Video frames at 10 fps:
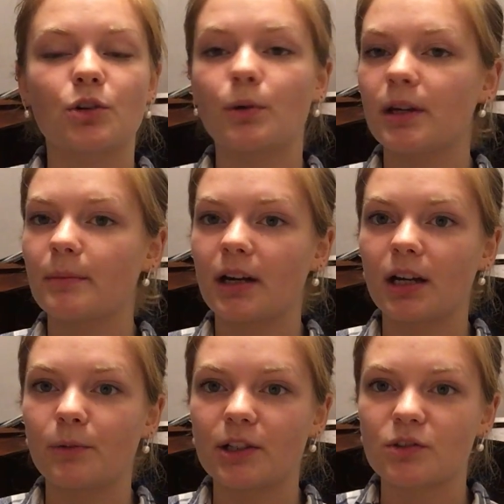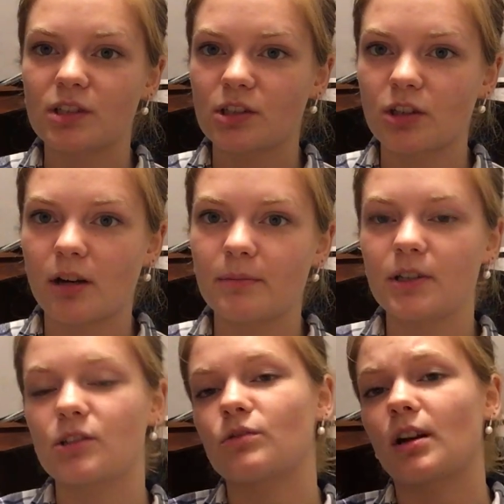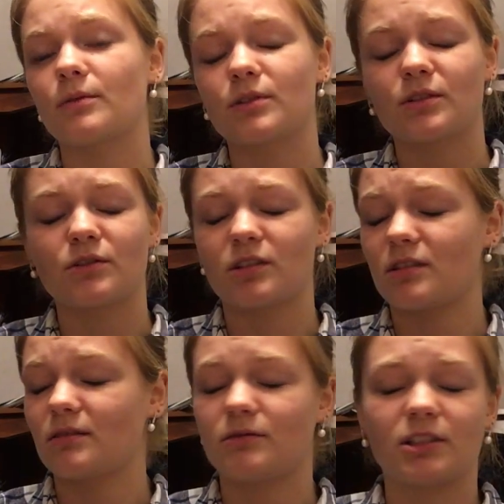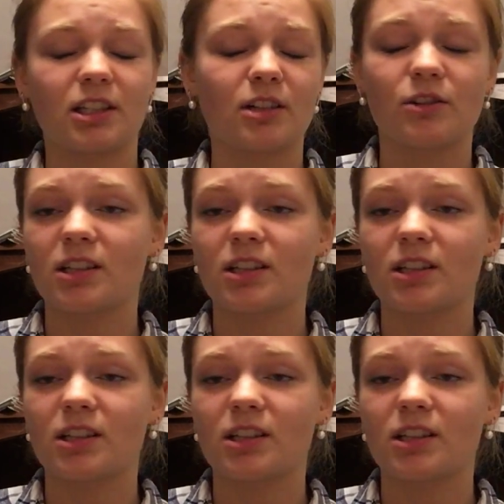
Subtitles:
quit my waitressing job because I was just working